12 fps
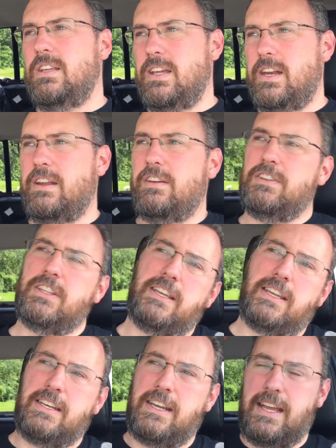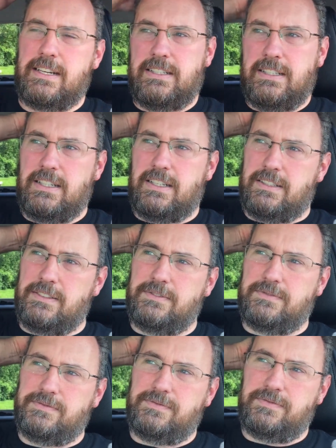getting everything connected, and
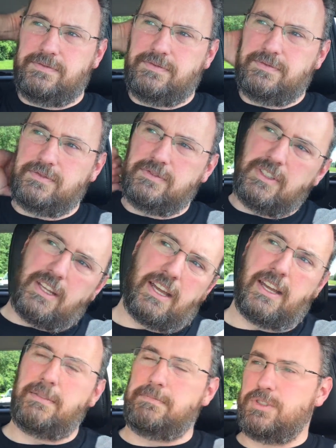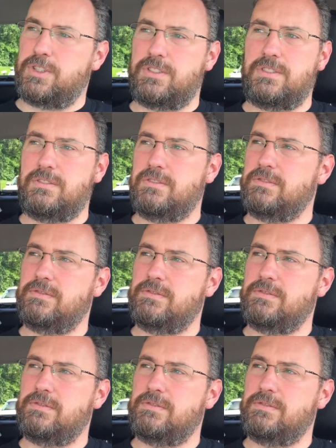um, just